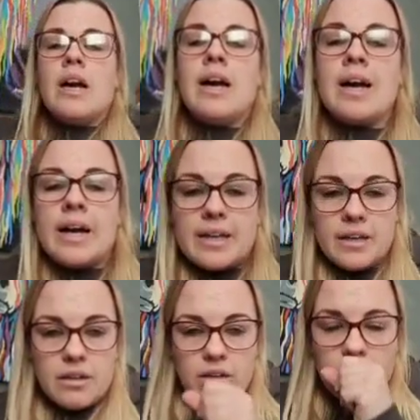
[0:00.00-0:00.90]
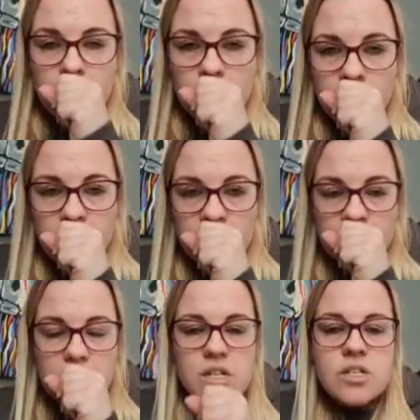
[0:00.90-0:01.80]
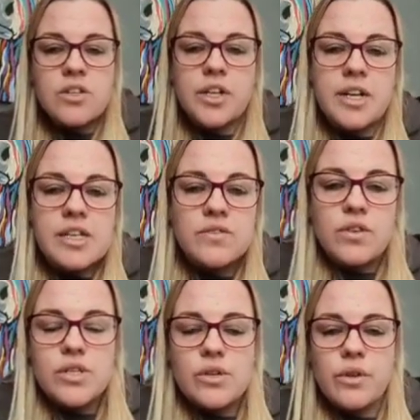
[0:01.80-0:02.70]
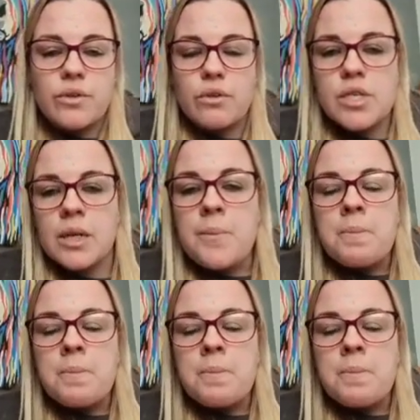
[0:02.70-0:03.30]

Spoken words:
Sorry guys, I've got a sore throat.